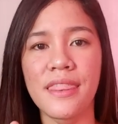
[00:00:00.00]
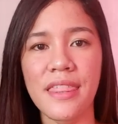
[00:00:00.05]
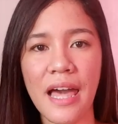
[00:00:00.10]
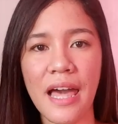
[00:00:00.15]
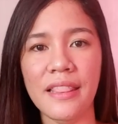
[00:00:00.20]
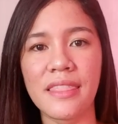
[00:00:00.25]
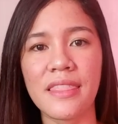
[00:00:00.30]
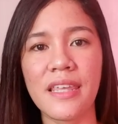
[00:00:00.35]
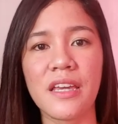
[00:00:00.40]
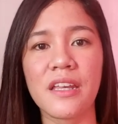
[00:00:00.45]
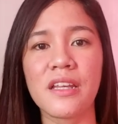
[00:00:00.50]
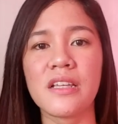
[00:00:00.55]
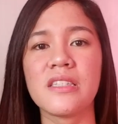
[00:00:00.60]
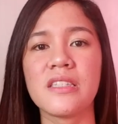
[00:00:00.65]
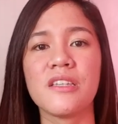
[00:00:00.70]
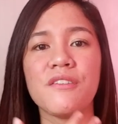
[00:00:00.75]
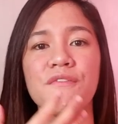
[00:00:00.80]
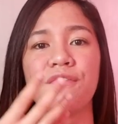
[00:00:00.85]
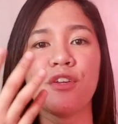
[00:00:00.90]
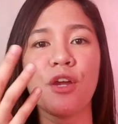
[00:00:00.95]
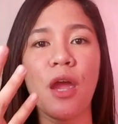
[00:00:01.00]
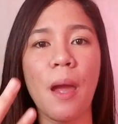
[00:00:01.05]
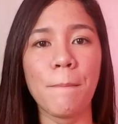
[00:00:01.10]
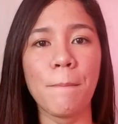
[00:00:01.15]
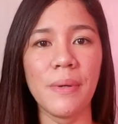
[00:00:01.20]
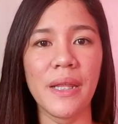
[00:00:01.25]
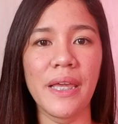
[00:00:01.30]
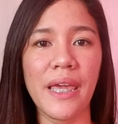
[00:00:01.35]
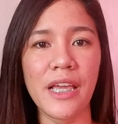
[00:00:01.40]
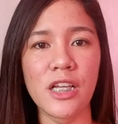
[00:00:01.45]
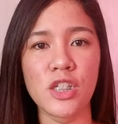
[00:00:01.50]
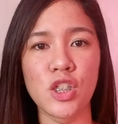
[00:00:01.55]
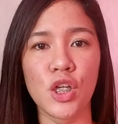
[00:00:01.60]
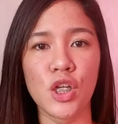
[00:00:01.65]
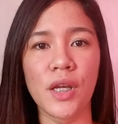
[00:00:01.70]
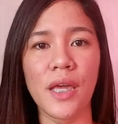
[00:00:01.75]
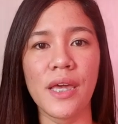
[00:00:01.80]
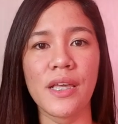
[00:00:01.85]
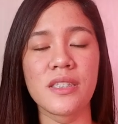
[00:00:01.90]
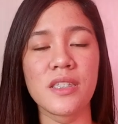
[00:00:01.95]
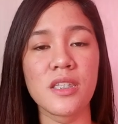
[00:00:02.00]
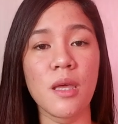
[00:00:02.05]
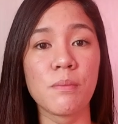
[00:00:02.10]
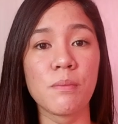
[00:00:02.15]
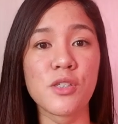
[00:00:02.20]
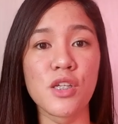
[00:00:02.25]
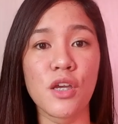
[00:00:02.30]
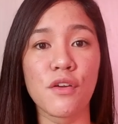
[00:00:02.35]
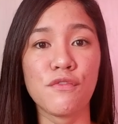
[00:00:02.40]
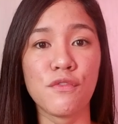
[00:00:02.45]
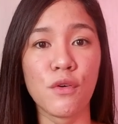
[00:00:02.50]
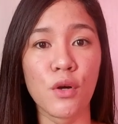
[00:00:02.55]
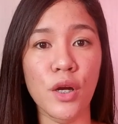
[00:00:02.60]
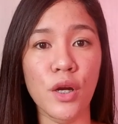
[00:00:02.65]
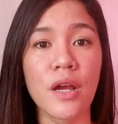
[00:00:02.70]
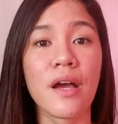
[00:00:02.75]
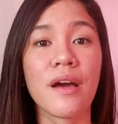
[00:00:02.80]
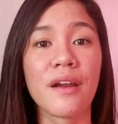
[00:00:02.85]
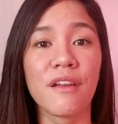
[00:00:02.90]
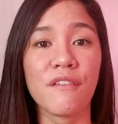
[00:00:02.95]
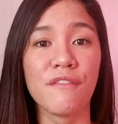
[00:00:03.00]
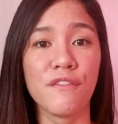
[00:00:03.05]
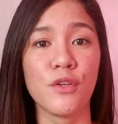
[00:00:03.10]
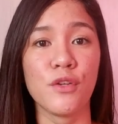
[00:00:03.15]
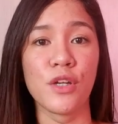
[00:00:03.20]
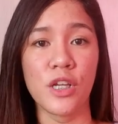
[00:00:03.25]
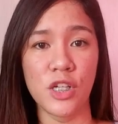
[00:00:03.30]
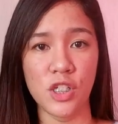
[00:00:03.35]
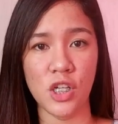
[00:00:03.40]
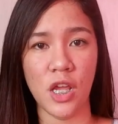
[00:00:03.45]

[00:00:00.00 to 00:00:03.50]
that they received your application and subject for review na